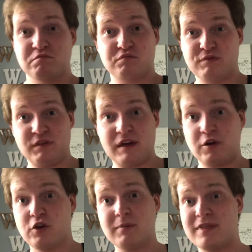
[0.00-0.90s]
they
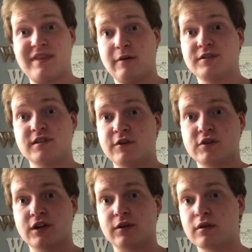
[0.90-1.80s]
could have been thousands of
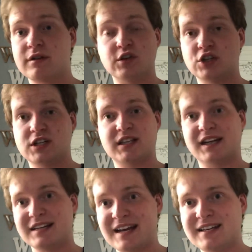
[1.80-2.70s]
years on earth and just like
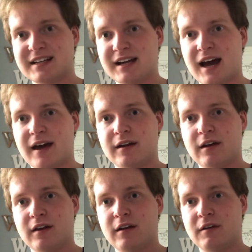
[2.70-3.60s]
a day to God.
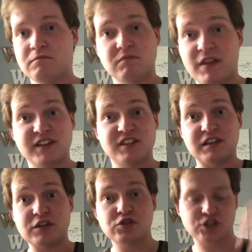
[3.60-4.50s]
And that's an
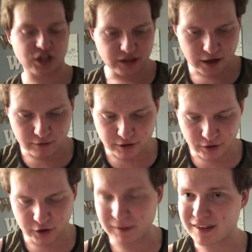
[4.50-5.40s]
interesting layer of the
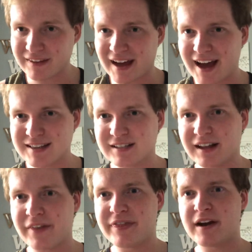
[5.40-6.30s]
argument. I think that adds a
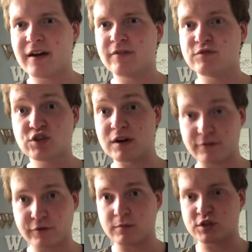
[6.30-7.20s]
lot there, straight
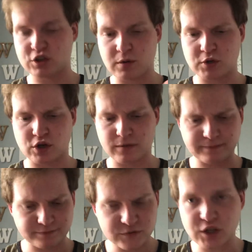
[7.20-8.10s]
from Scripture.
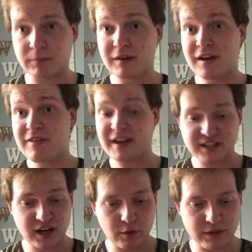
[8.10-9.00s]
So that's
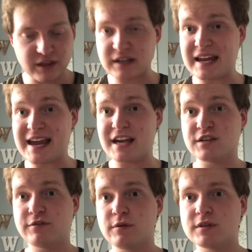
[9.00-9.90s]
kind of what the
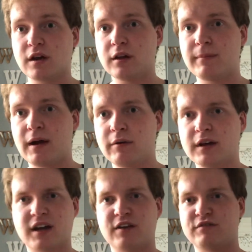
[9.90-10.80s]
day-age view is all about.
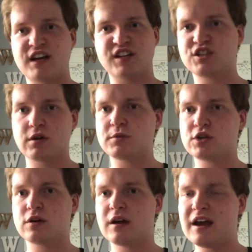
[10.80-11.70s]
It kind of takes
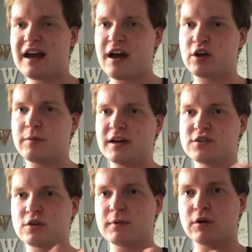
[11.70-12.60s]
Scripture, how can we
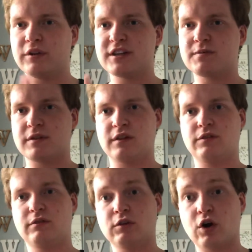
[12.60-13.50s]
intermingle this with a
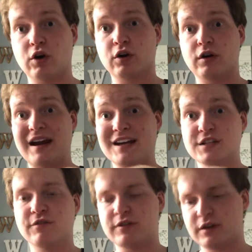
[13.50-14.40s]
longer age
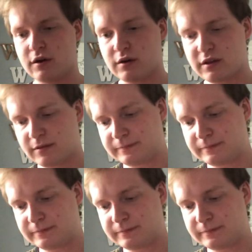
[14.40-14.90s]
for the earth?